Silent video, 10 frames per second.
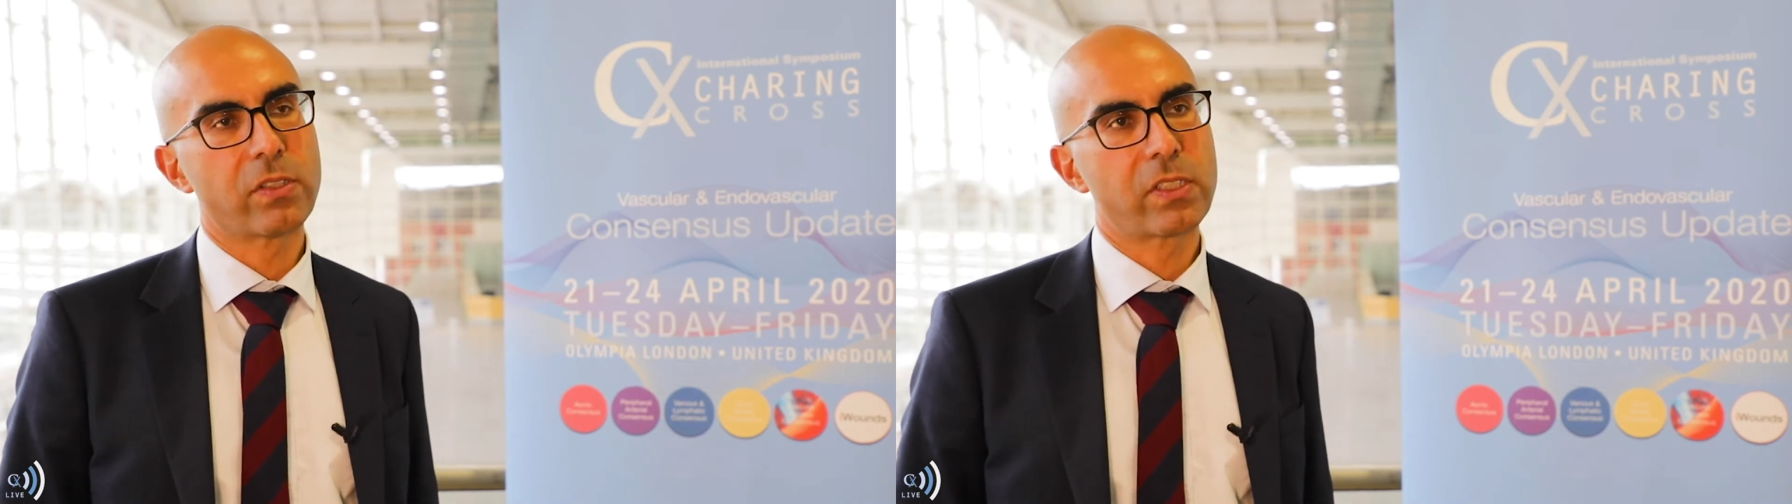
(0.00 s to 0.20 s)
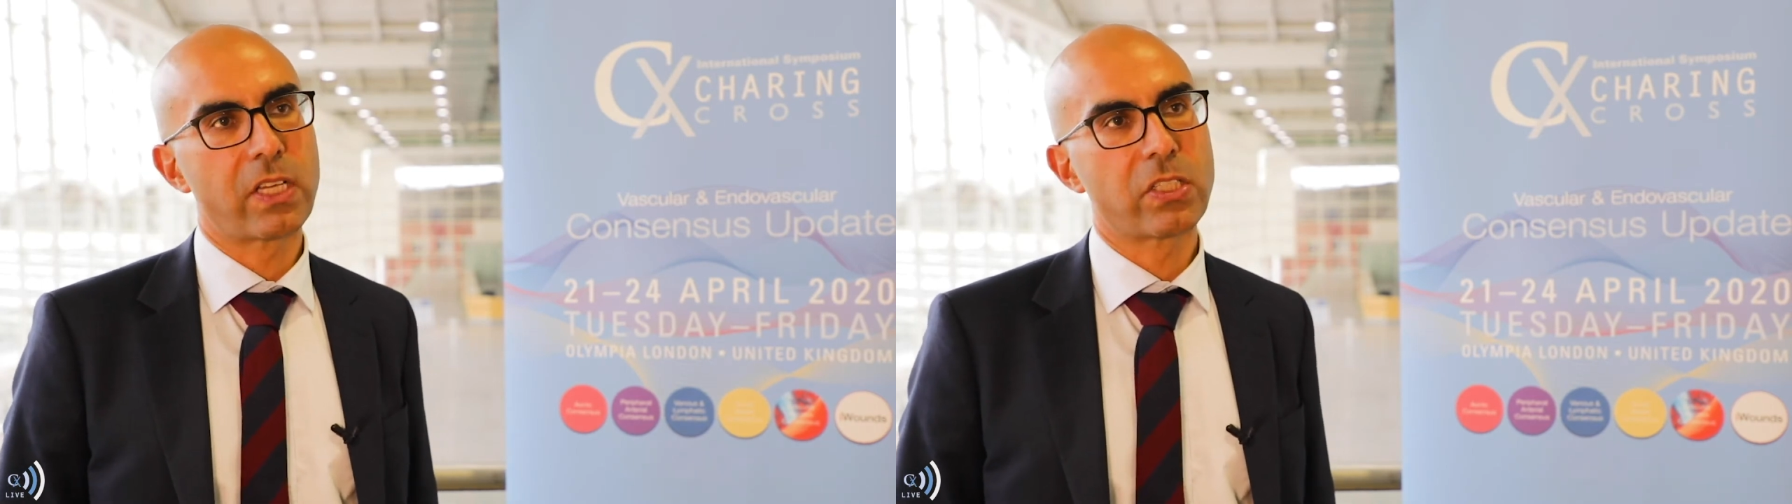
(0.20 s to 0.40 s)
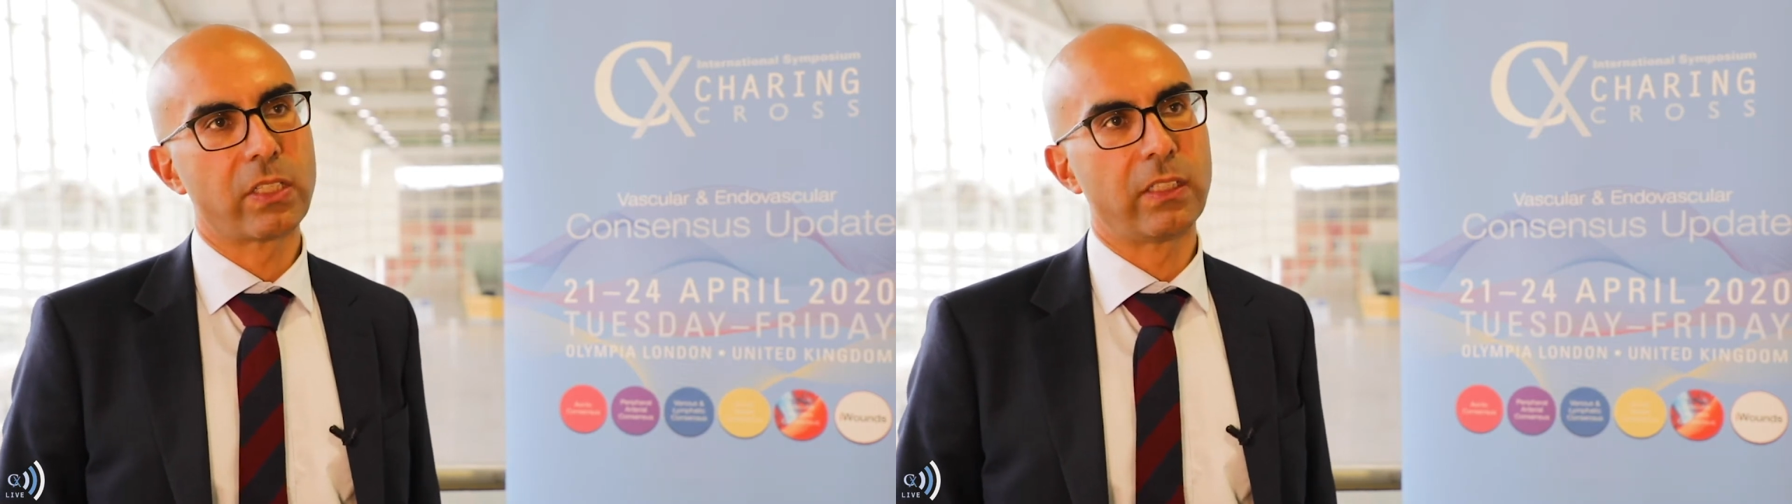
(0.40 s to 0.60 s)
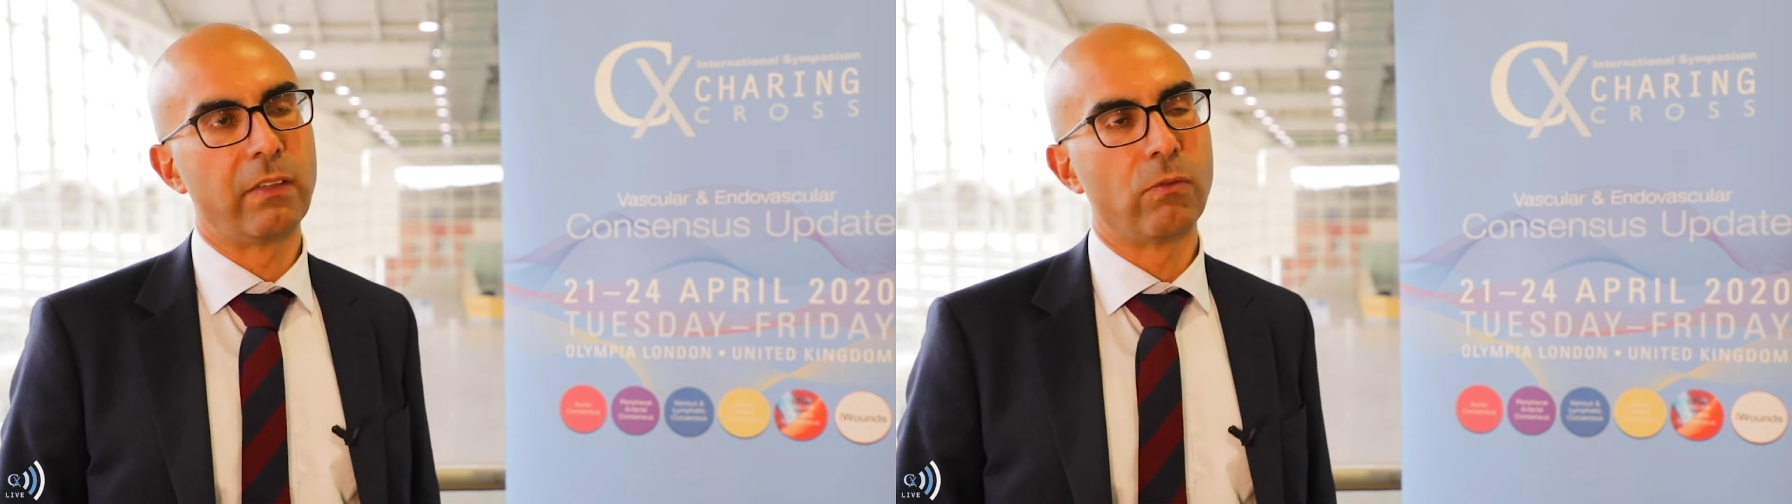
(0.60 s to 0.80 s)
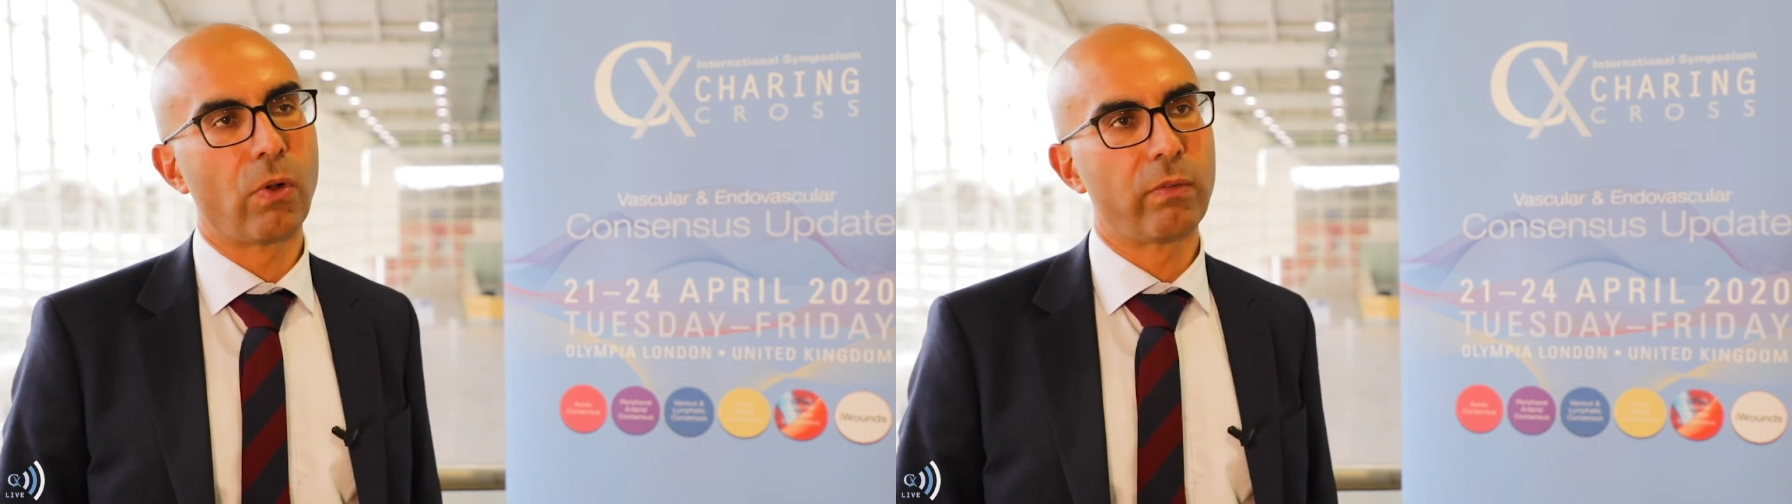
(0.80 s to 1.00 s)
session
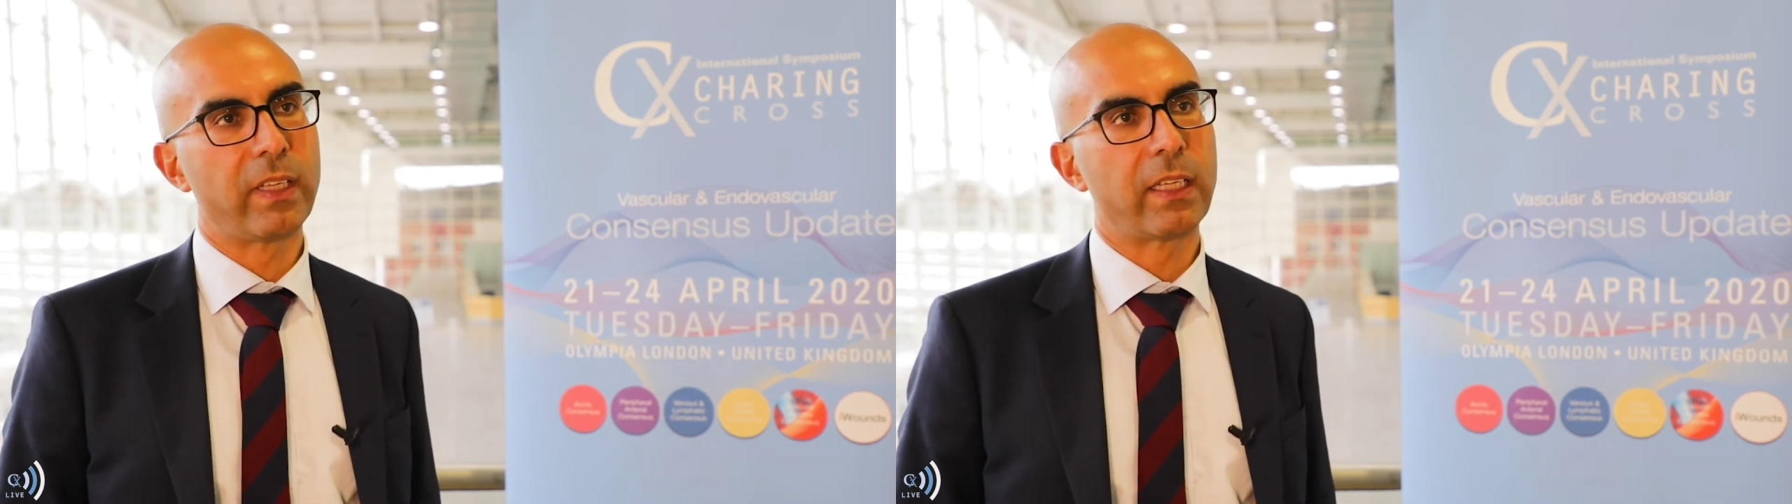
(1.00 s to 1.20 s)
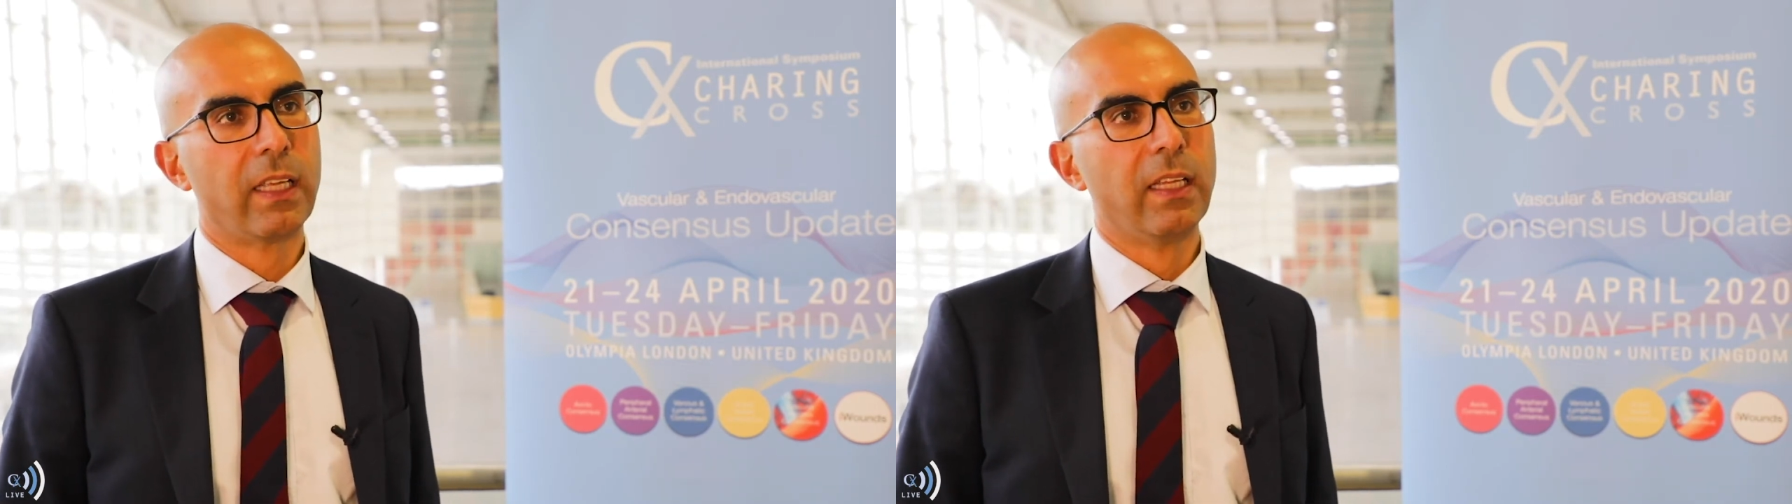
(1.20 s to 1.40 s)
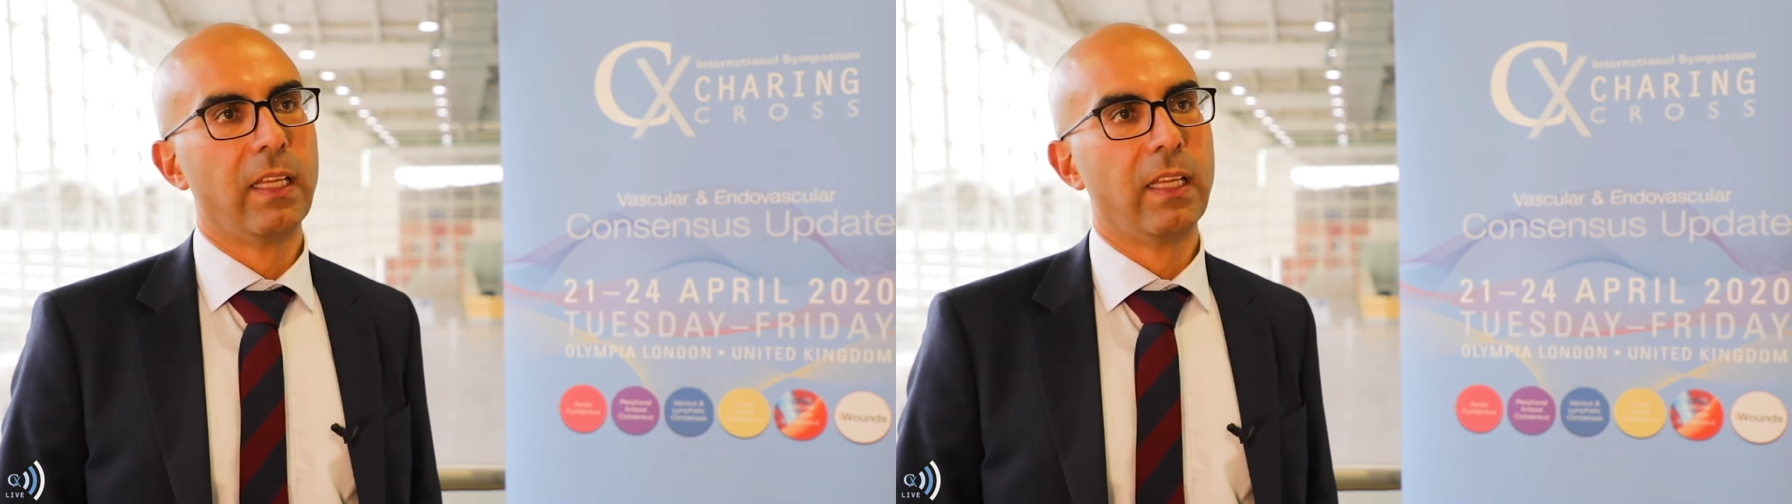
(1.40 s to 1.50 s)
involving